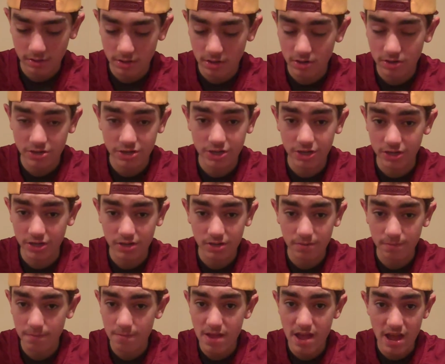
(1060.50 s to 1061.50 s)
There's
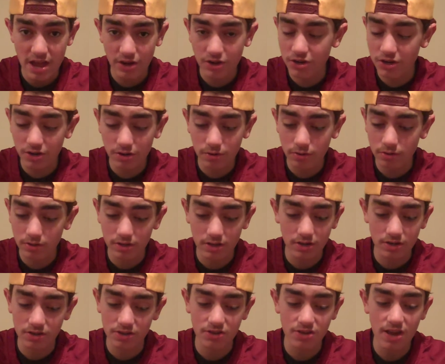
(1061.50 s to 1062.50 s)
just
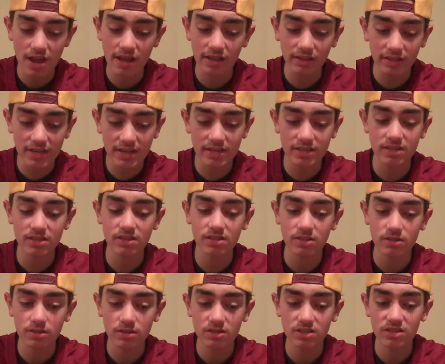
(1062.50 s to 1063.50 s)
there's at least
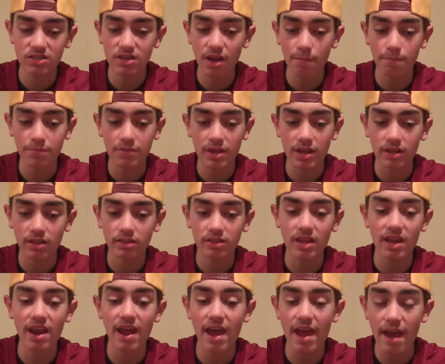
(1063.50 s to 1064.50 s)
something
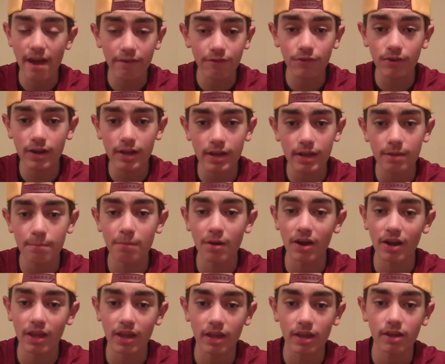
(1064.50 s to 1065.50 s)
that
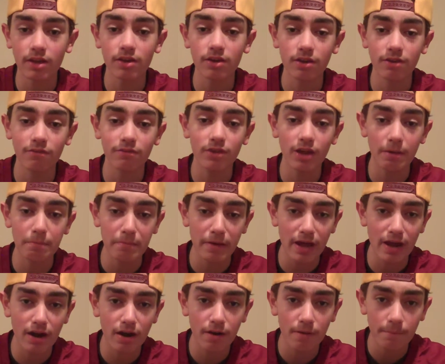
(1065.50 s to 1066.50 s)
everybody could have done
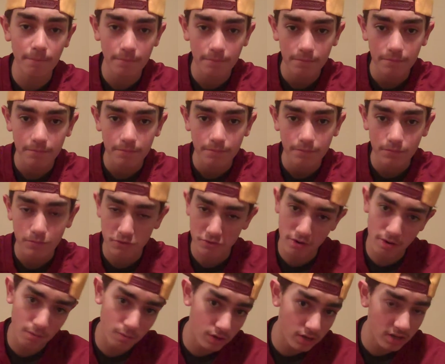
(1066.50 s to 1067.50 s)
better.
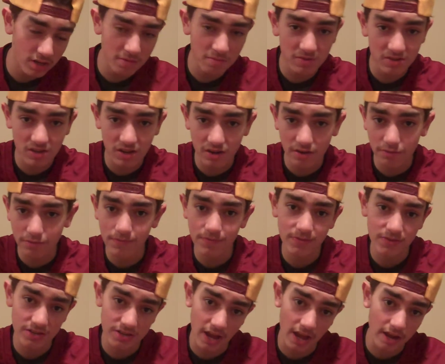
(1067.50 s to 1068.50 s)
Trent Williams could have
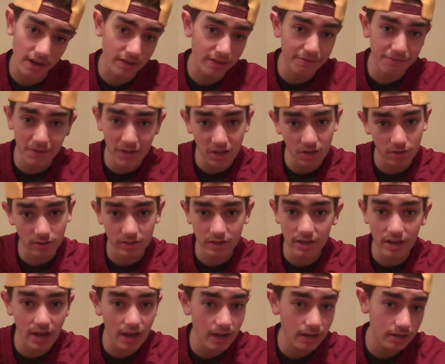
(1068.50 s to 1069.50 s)
stayed on the field
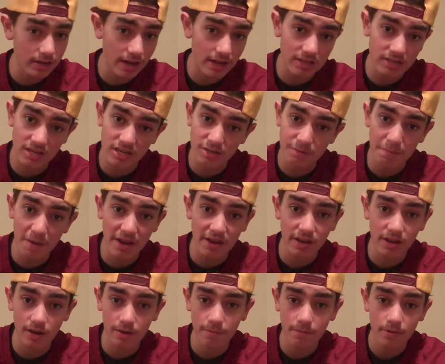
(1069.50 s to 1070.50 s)
and not gotten
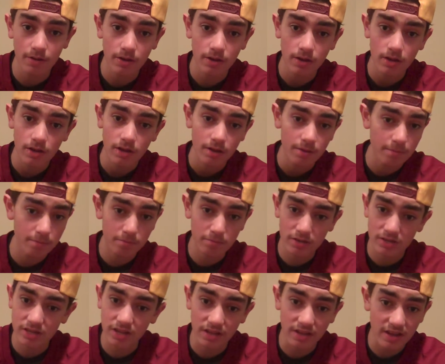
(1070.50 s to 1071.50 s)
suspended.
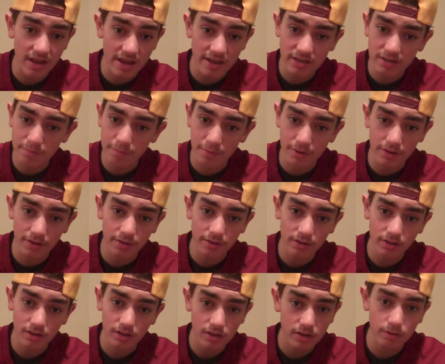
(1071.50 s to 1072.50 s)
Missed a test, but
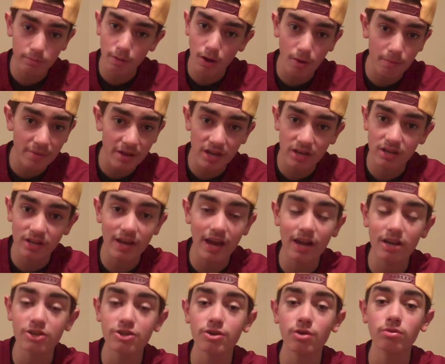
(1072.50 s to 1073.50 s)
come on, man, you
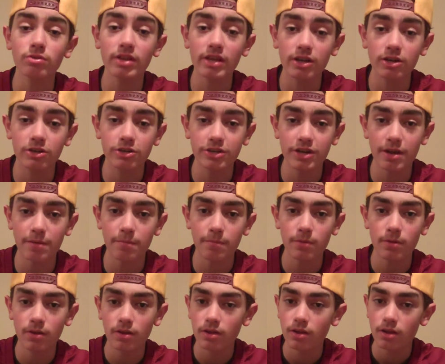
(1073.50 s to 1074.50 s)
got to show leadership.